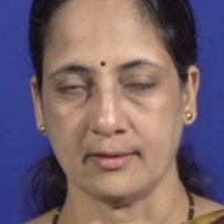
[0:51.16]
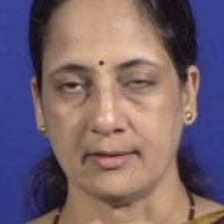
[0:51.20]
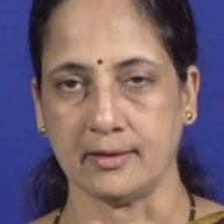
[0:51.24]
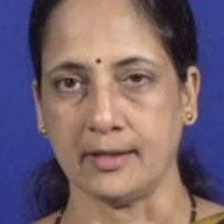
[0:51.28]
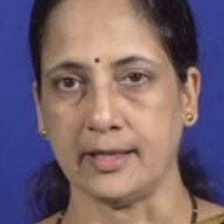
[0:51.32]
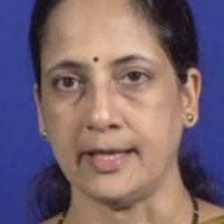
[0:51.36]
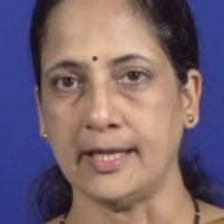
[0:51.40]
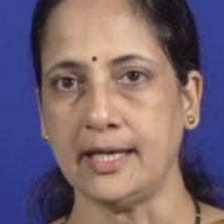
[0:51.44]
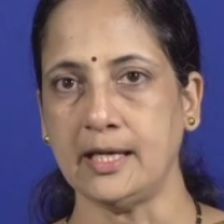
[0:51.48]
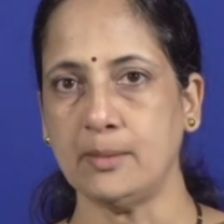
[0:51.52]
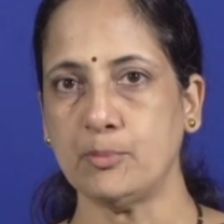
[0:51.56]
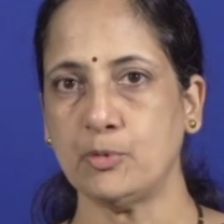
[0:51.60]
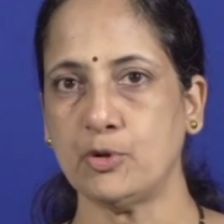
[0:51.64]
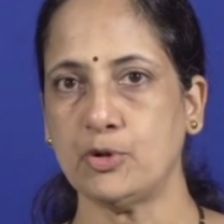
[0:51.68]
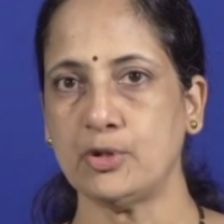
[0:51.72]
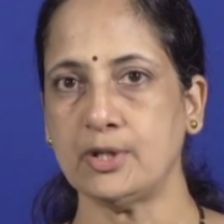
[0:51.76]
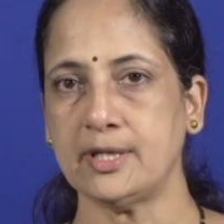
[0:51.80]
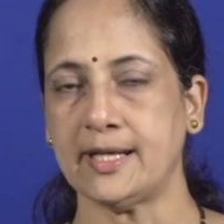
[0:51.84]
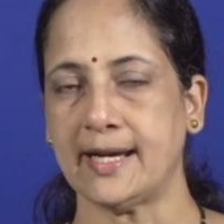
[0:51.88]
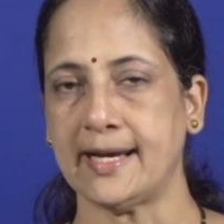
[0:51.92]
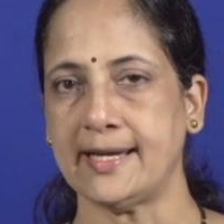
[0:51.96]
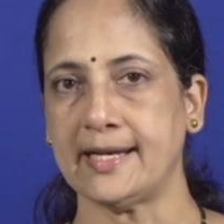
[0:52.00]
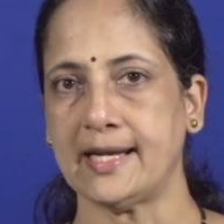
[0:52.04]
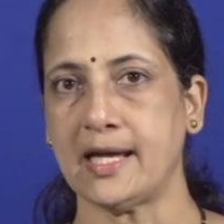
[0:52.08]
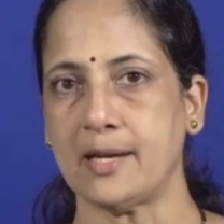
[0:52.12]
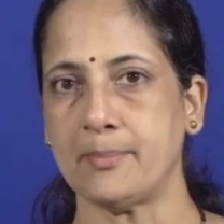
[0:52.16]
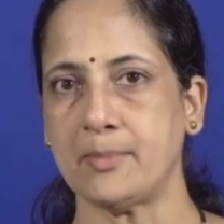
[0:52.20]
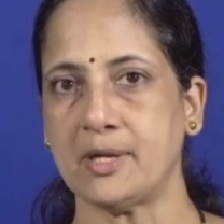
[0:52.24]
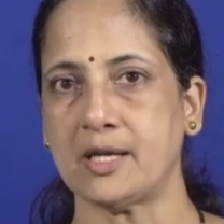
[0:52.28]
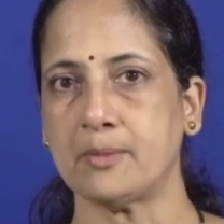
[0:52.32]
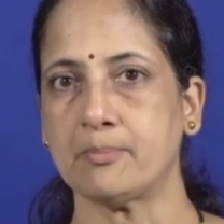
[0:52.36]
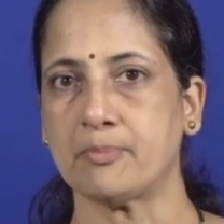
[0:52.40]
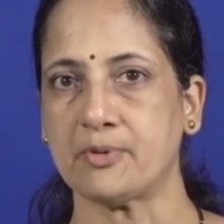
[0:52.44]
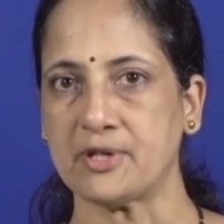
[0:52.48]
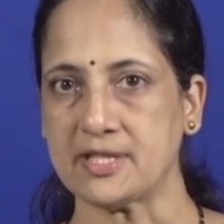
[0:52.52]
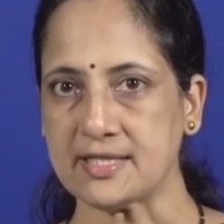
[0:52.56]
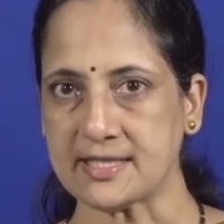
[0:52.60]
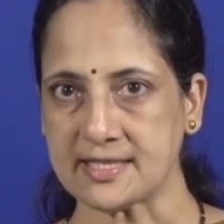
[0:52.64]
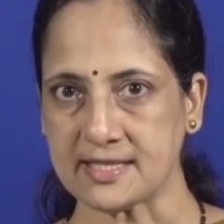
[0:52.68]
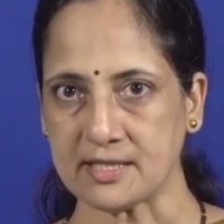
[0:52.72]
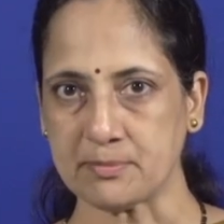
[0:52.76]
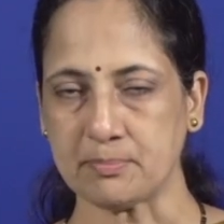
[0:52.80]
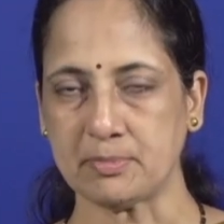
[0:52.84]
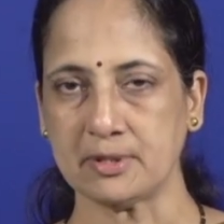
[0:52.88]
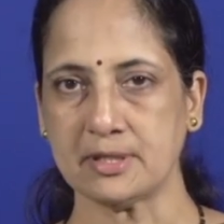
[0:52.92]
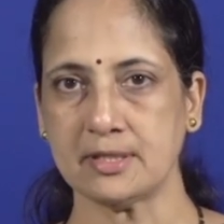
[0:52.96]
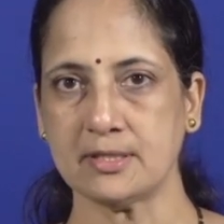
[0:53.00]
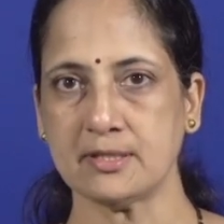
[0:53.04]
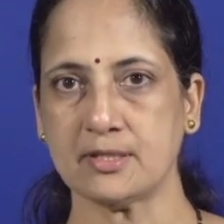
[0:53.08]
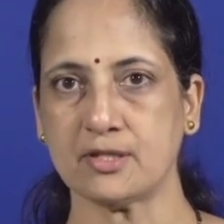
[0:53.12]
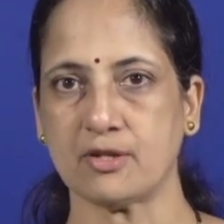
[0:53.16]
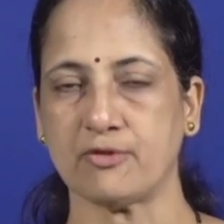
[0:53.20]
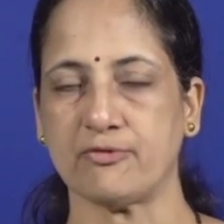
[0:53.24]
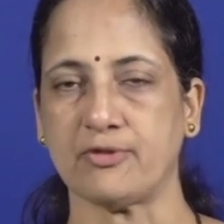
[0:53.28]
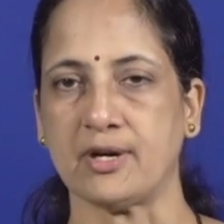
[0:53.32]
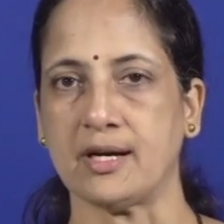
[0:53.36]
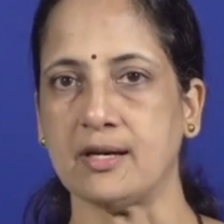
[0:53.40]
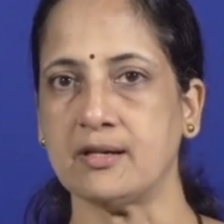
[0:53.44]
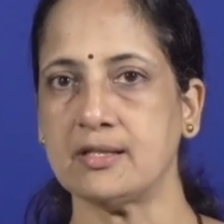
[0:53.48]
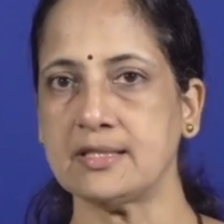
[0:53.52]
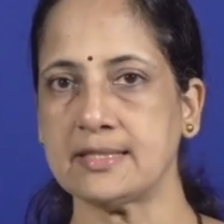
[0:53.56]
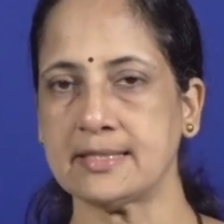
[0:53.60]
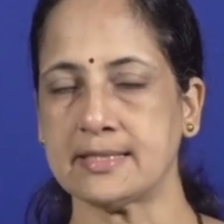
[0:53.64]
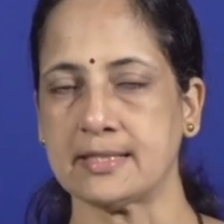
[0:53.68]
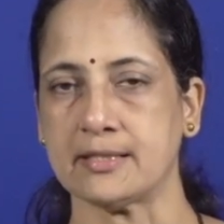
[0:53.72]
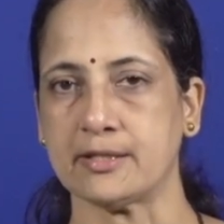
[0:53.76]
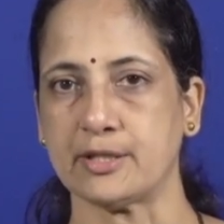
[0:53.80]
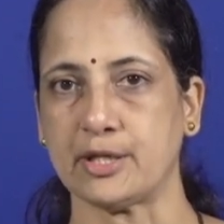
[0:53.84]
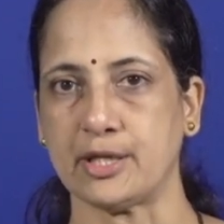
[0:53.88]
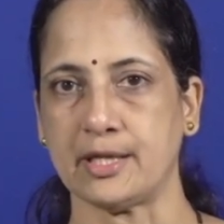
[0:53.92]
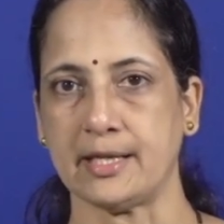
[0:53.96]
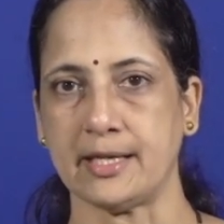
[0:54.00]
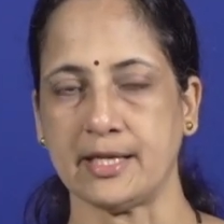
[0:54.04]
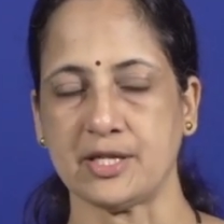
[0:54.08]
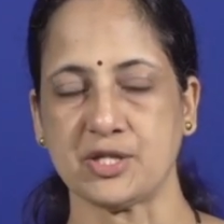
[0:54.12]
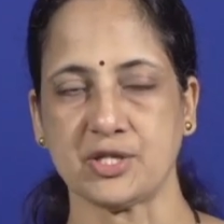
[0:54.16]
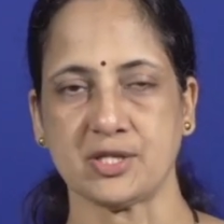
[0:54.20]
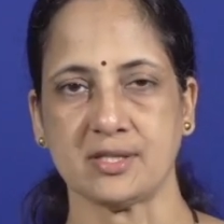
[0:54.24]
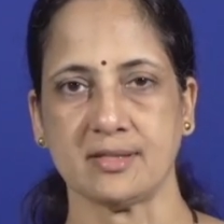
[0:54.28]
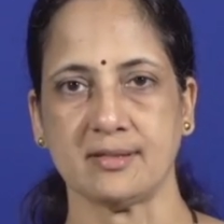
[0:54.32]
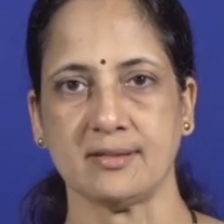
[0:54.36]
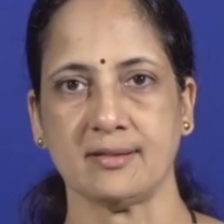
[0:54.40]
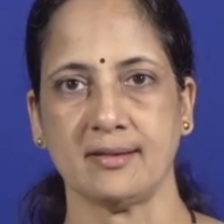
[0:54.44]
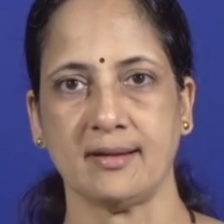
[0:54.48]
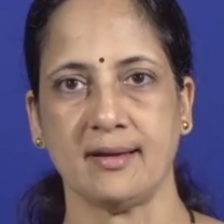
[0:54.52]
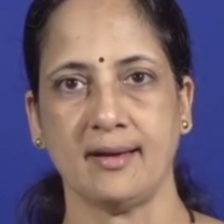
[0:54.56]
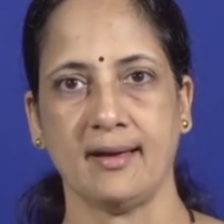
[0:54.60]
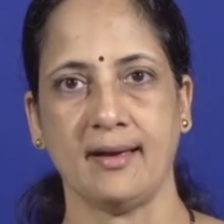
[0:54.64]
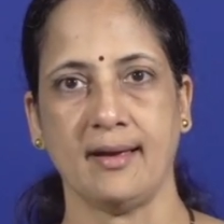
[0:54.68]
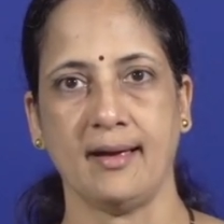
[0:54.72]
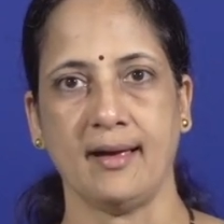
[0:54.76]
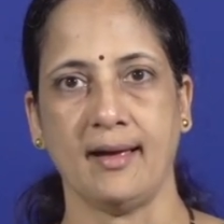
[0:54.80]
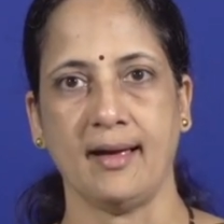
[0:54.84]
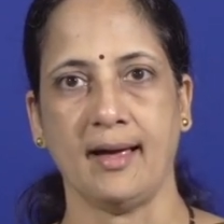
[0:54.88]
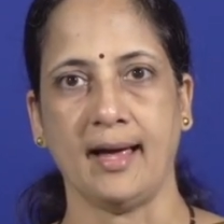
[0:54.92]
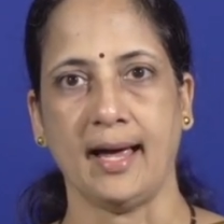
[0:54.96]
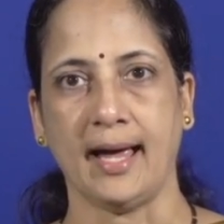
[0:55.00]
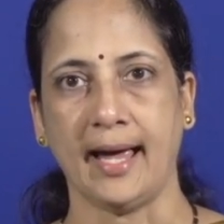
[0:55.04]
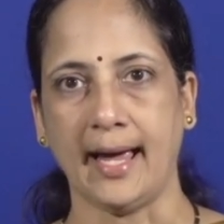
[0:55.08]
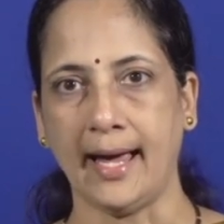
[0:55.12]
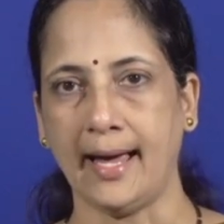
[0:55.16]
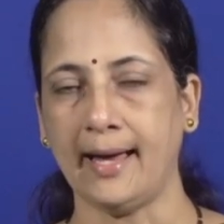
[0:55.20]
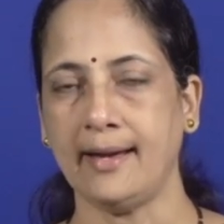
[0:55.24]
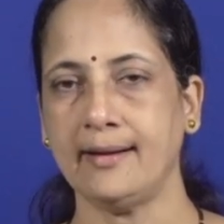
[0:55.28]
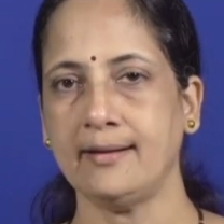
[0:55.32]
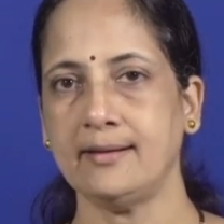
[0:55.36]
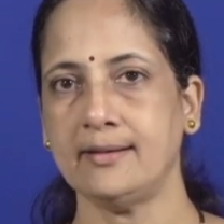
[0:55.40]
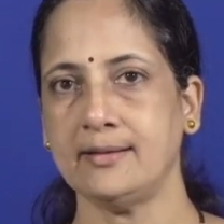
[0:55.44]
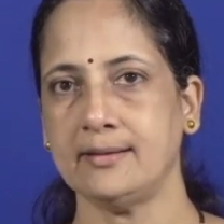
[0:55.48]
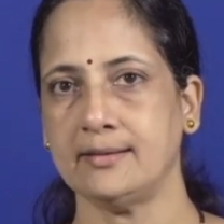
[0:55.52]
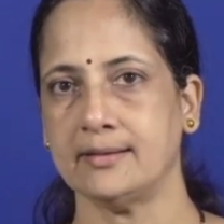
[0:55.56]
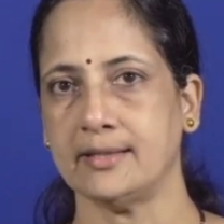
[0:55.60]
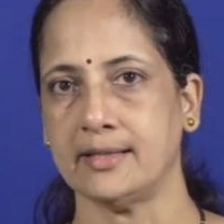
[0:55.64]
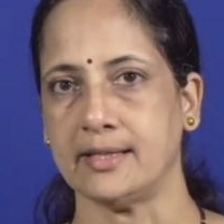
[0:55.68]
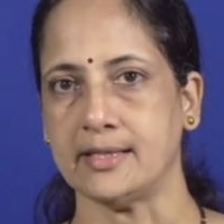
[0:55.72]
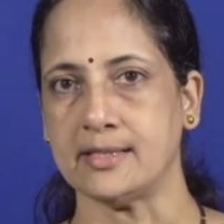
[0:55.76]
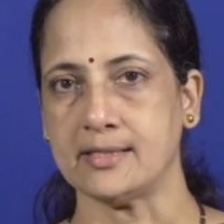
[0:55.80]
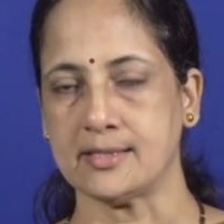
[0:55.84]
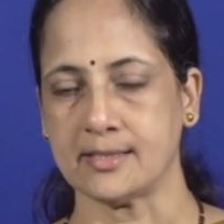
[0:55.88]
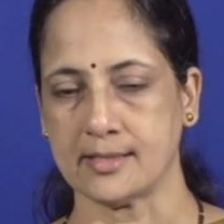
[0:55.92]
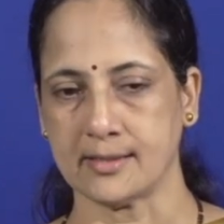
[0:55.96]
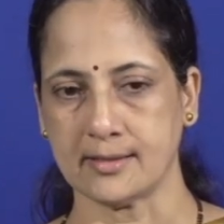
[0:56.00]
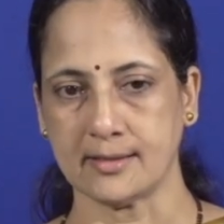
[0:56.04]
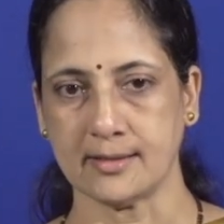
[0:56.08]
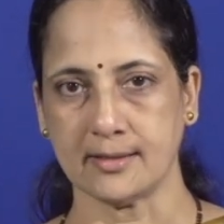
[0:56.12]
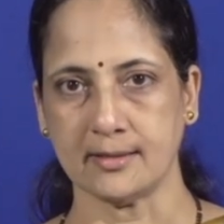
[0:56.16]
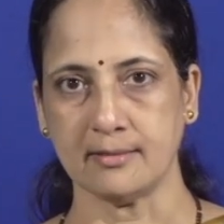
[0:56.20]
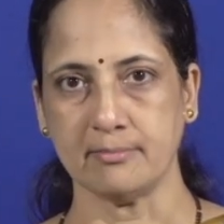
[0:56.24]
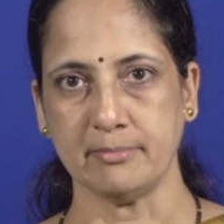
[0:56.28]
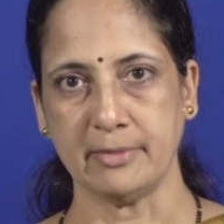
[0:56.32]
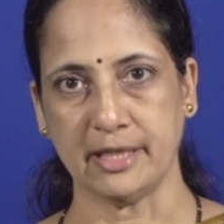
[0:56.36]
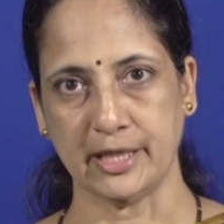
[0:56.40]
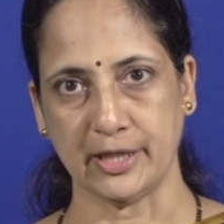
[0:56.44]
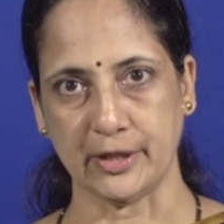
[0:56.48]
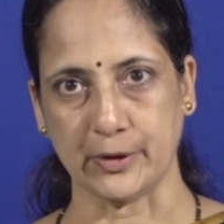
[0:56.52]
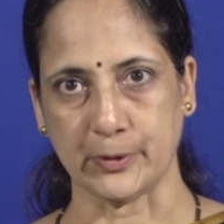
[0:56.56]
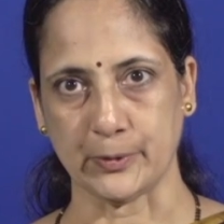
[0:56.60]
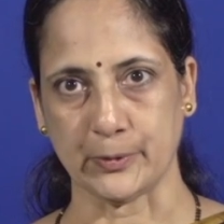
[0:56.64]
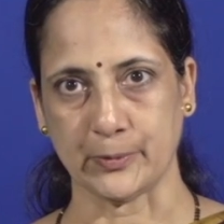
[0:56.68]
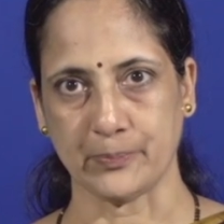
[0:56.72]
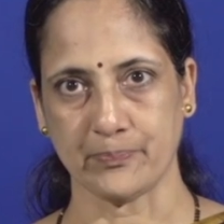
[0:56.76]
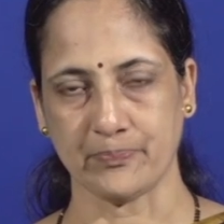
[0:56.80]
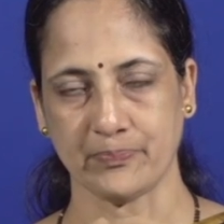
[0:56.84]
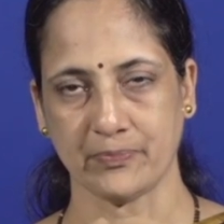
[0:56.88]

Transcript: the hemodynamic principles of our circulation and the internal milieu.